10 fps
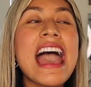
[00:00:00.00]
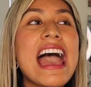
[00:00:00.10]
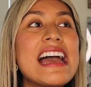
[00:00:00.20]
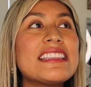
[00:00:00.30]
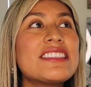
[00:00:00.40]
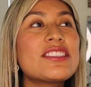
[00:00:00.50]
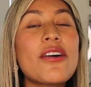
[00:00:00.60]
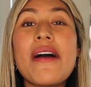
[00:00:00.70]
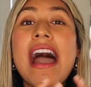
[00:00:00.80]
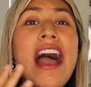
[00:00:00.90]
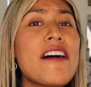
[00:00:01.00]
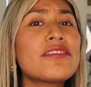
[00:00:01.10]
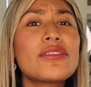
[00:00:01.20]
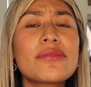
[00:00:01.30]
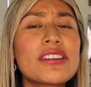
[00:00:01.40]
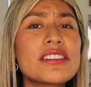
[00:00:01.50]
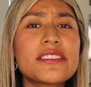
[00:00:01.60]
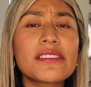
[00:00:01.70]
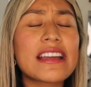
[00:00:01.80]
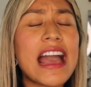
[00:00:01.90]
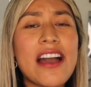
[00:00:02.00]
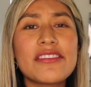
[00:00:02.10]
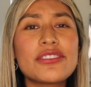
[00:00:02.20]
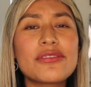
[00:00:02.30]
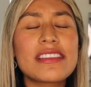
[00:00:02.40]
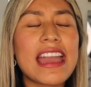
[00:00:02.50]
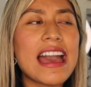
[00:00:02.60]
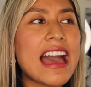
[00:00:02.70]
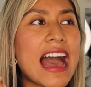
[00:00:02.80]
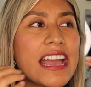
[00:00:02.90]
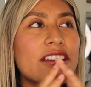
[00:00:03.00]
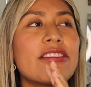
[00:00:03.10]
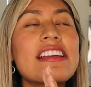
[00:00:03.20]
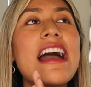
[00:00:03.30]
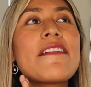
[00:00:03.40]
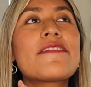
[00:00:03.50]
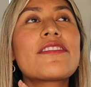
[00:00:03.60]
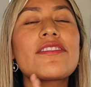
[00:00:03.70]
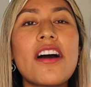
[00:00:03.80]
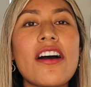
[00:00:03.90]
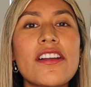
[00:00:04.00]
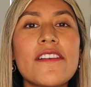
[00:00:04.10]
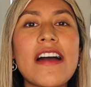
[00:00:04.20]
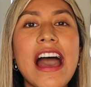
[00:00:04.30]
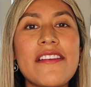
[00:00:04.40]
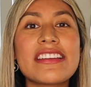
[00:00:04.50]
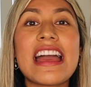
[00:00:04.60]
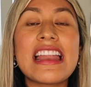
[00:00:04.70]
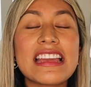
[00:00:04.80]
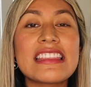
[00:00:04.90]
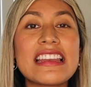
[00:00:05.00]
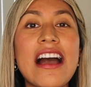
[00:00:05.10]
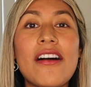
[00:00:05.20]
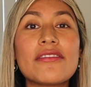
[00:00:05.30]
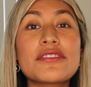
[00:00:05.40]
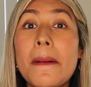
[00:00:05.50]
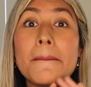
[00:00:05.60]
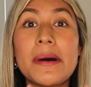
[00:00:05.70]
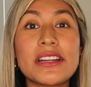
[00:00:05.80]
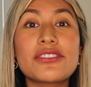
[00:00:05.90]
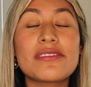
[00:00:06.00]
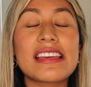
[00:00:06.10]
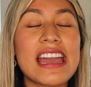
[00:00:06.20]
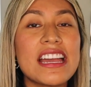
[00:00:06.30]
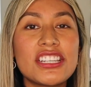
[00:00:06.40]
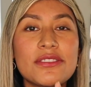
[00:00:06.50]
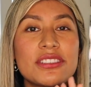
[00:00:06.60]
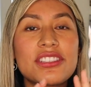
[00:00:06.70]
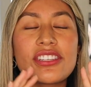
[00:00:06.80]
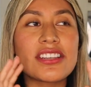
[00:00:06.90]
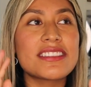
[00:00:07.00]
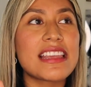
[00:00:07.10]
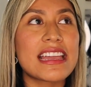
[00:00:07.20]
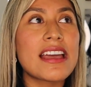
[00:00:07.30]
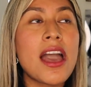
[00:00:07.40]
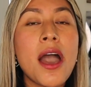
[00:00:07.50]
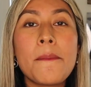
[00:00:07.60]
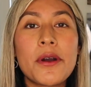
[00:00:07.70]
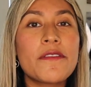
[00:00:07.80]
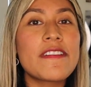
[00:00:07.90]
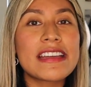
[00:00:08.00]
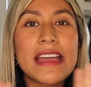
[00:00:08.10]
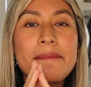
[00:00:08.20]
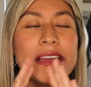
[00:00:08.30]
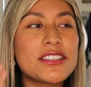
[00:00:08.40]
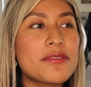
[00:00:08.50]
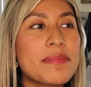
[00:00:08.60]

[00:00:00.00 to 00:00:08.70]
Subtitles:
And so afterwards, having Juliet, I couldn't have thought of having anything else but Juliet. She was just like perfect and meant to